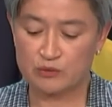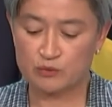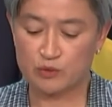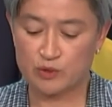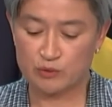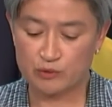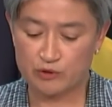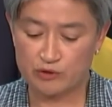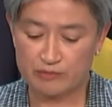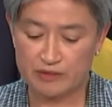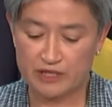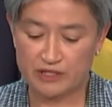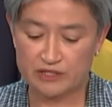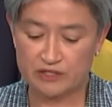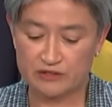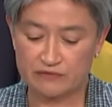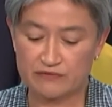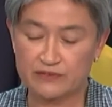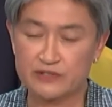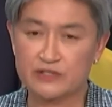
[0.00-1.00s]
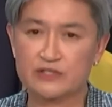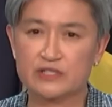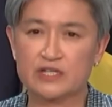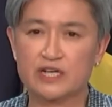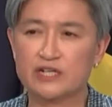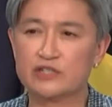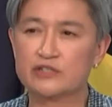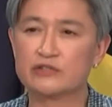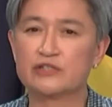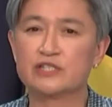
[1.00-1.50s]
We were amongst the first
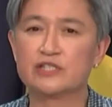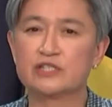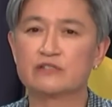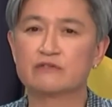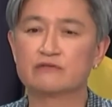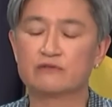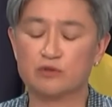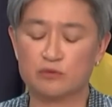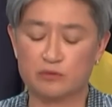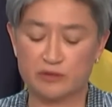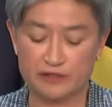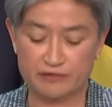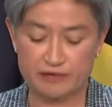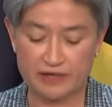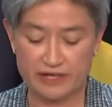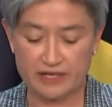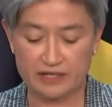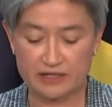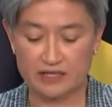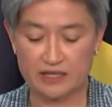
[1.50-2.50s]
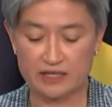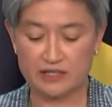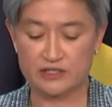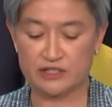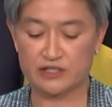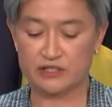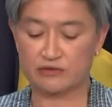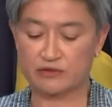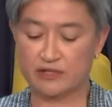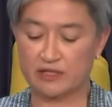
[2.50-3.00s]
countries to formally recognise
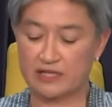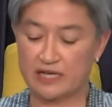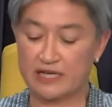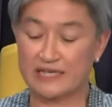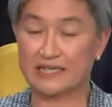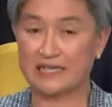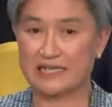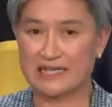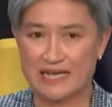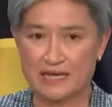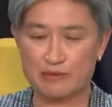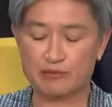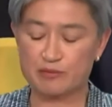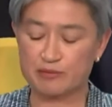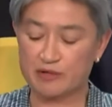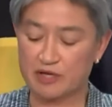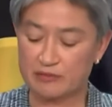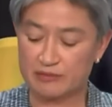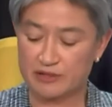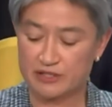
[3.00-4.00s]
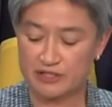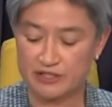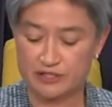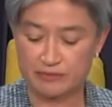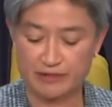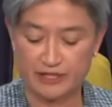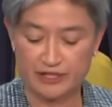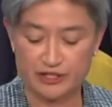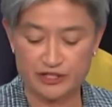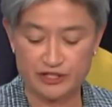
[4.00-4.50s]
Israel under Labor Prime
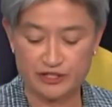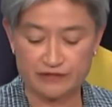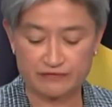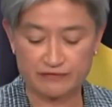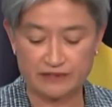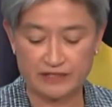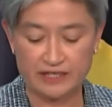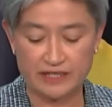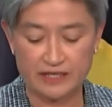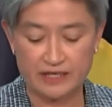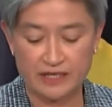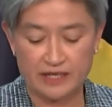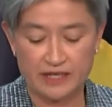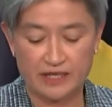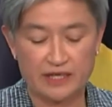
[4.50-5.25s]
Minister Ben Chifley,